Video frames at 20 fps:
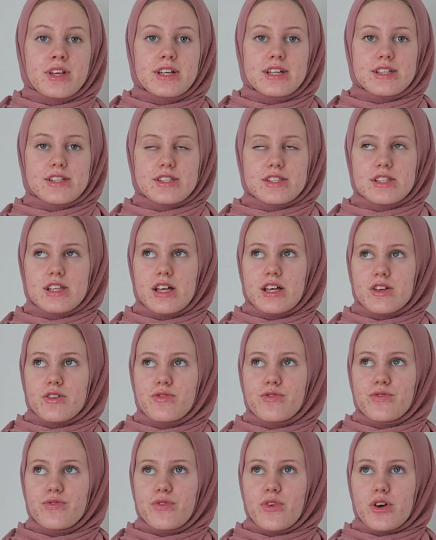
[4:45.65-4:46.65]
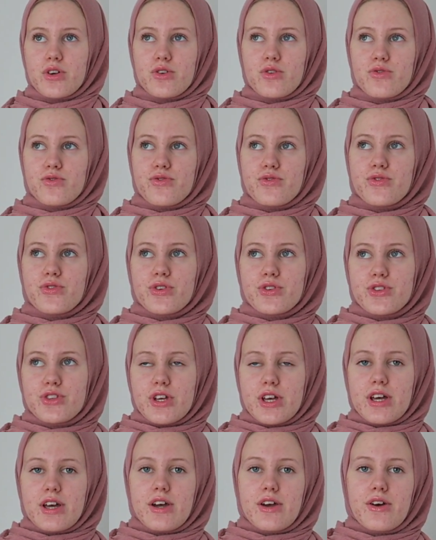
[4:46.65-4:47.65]
It's like one of
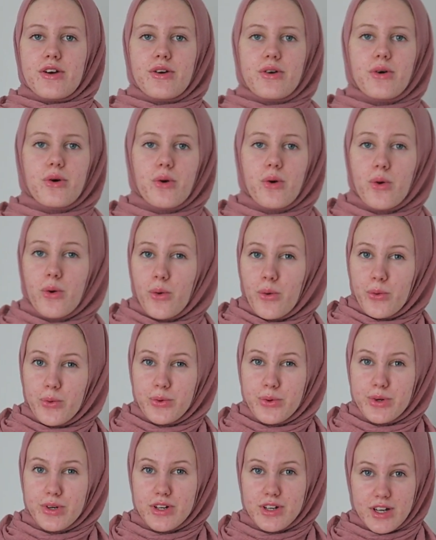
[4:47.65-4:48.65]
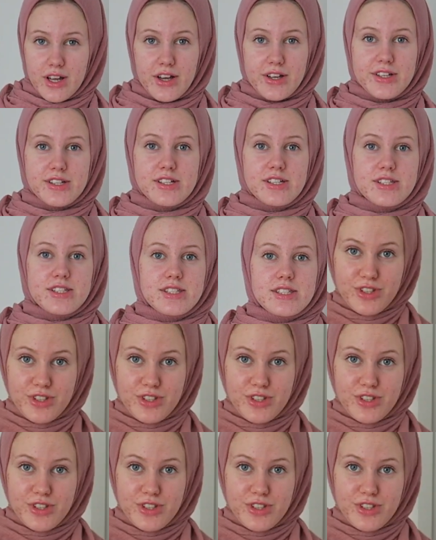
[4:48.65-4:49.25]
their own lines.